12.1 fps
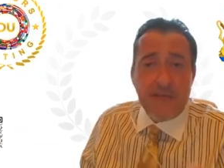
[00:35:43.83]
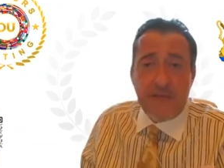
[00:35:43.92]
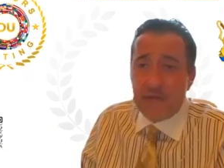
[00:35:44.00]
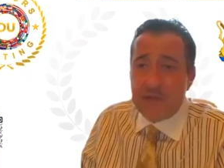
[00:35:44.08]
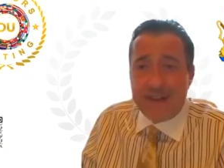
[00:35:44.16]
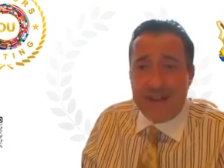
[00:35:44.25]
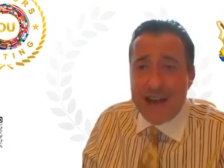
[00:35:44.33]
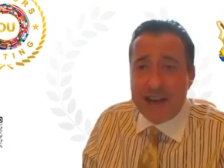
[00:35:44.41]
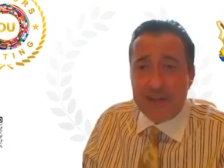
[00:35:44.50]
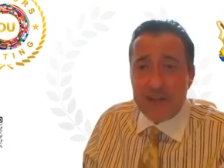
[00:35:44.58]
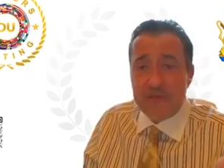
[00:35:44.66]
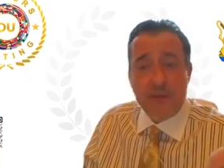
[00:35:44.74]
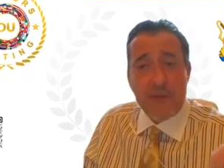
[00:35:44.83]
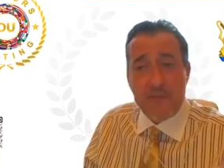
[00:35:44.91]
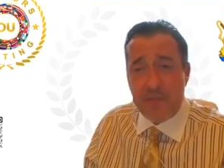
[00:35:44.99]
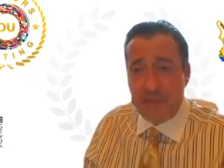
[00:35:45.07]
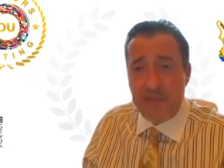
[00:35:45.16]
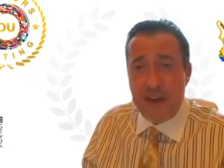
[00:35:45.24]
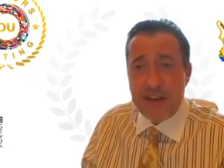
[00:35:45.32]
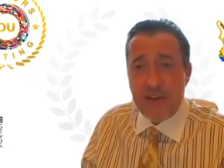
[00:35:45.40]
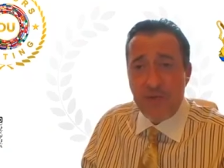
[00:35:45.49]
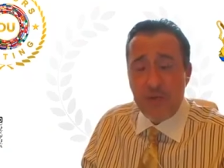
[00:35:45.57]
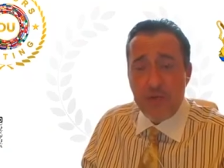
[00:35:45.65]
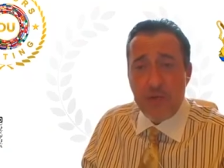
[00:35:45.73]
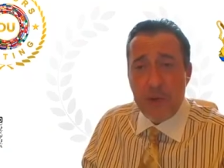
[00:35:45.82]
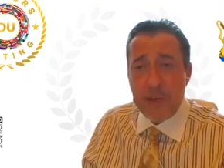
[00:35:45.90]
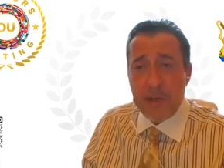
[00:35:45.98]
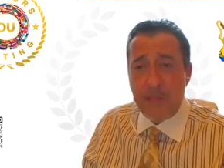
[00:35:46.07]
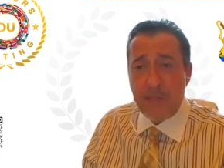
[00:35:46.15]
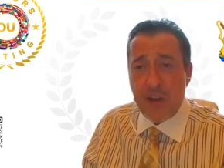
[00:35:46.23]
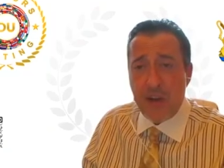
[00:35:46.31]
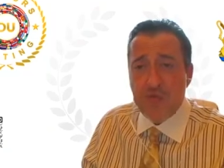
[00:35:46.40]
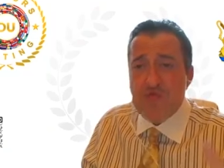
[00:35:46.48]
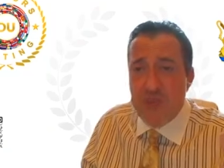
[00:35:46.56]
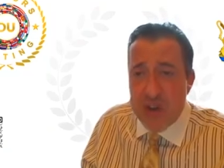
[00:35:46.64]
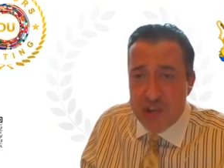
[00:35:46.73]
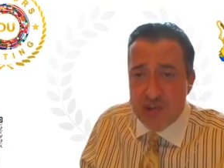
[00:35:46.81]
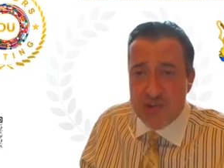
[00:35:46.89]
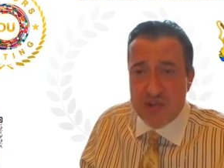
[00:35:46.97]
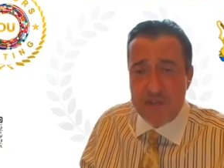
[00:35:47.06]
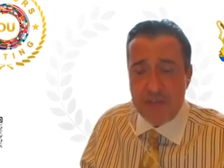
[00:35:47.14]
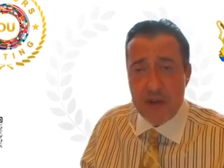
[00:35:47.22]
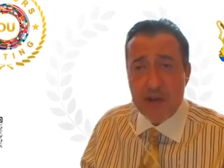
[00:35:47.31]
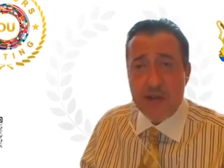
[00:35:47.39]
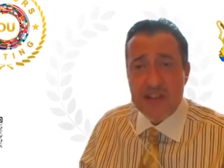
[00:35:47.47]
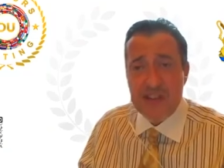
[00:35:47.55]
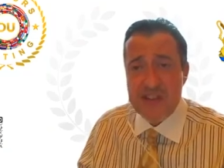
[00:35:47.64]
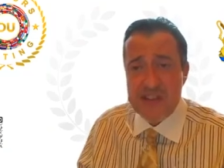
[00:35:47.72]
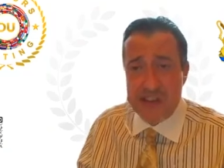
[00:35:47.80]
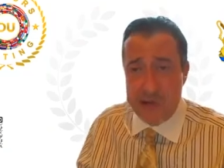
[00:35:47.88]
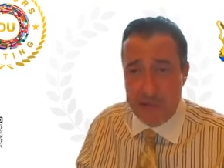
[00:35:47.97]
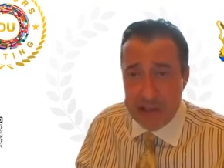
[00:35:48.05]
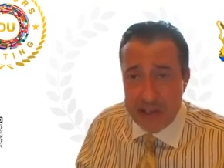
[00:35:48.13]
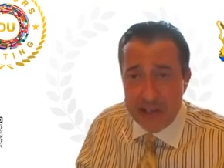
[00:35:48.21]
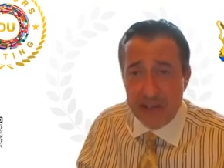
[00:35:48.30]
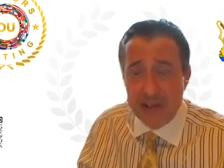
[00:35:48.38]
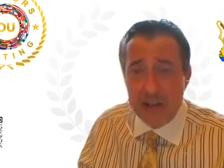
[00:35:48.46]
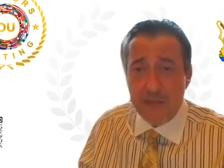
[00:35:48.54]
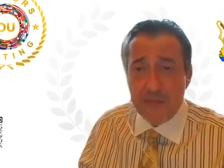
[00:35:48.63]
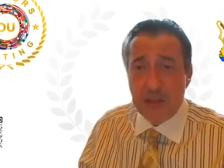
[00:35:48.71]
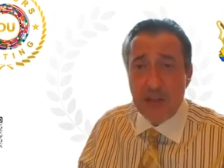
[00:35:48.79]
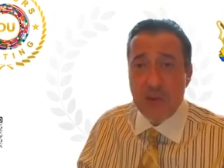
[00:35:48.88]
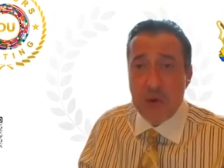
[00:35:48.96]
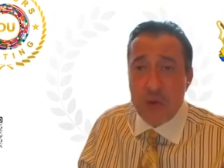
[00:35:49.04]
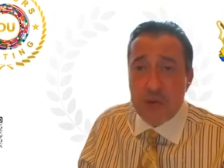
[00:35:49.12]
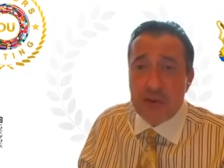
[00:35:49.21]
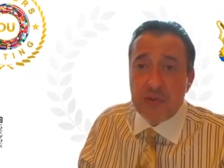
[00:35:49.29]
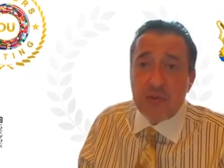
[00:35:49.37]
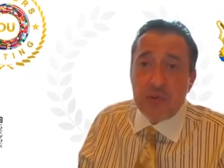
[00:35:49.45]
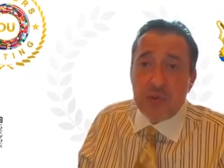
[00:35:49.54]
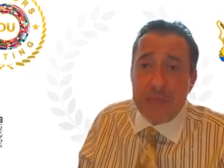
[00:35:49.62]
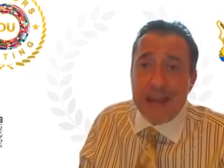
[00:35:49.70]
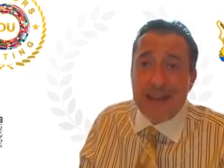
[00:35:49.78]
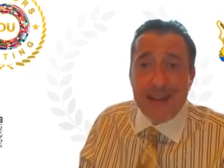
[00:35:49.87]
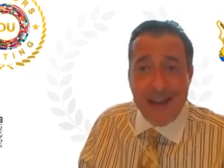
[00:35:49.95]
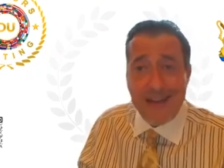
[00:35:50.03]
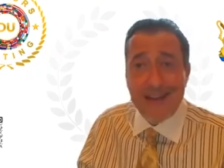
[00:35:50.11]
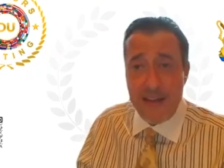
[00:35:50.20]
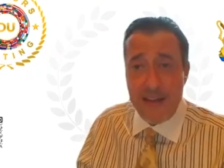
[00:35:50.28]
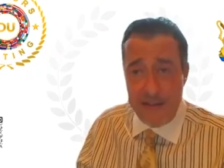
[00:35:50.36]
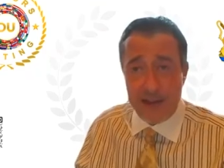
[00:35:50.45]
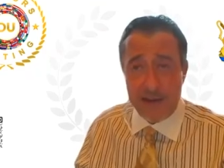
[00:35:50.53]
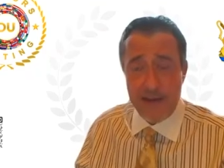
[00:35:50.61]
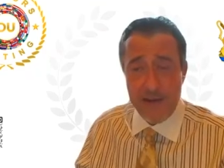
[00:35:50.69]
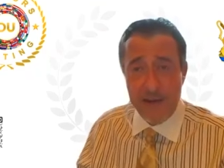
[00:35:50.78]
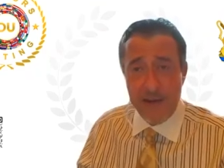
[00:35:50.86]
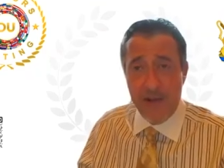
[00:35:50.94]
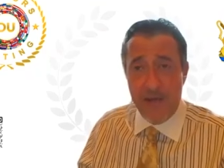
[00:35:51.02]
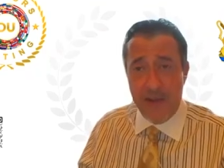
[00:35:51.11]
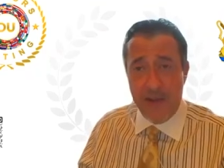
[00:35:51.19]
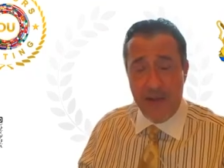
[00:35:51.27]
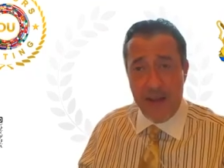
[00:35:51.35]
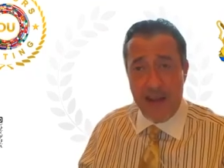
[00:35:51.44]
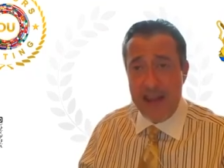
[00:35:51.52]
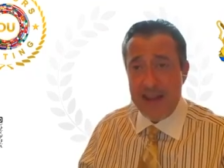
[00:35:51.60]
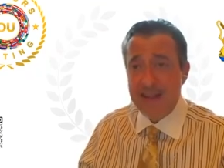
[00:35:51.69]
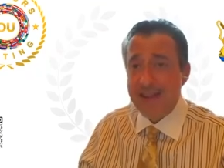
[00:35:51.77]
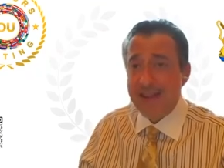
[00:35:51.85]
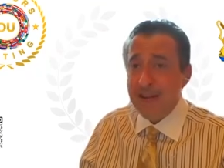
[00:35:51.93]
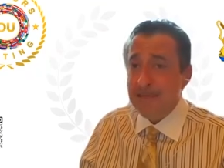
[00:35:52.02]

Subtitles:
for the doctor, for the provider to rush unnecessarily in order to make a living. And